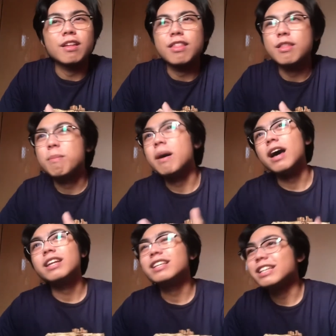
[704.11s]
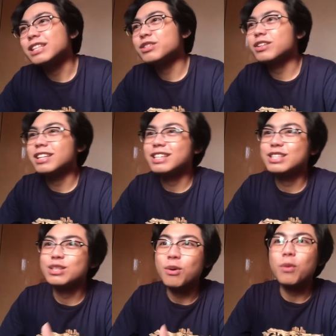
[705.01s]
the body is really
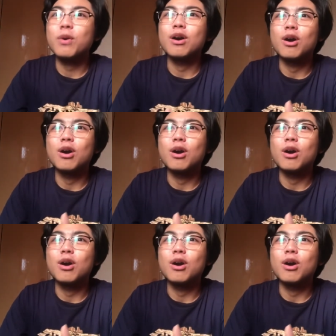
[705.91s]
so